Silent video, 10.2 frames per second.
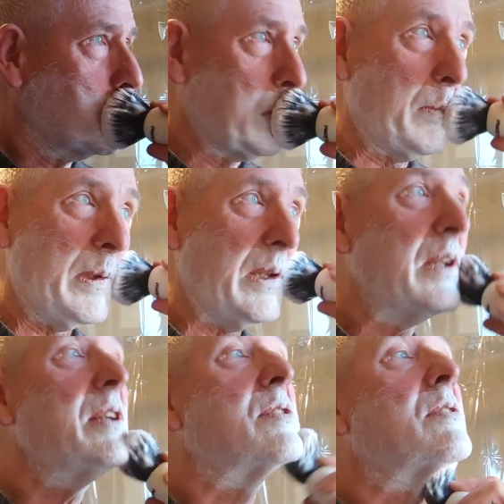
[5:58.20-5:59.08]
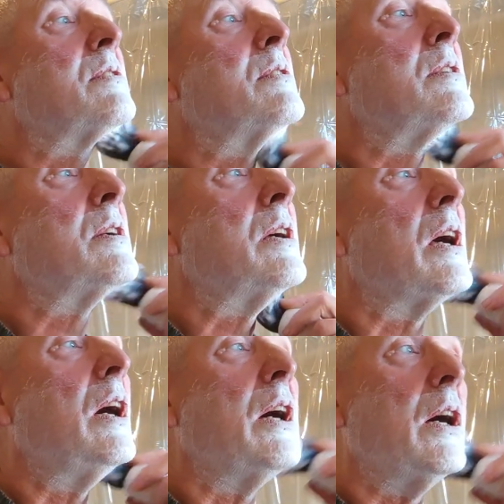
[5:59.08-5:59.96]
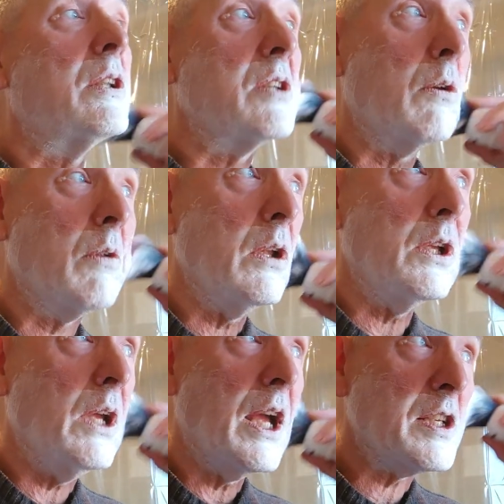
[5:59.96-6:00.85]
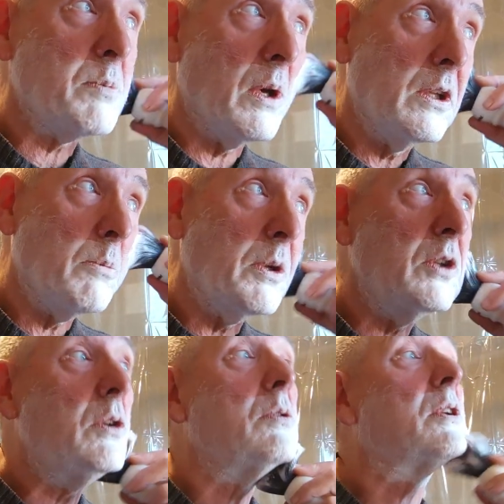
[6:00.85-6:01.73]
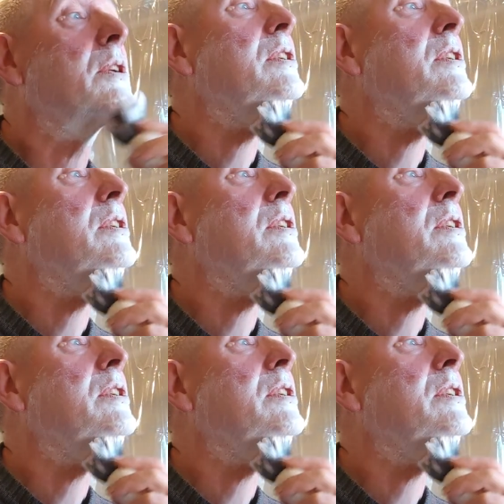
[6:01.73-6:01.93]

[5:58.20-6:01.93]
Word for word: to somebody that isn't uh, a totally expert, a little bit new to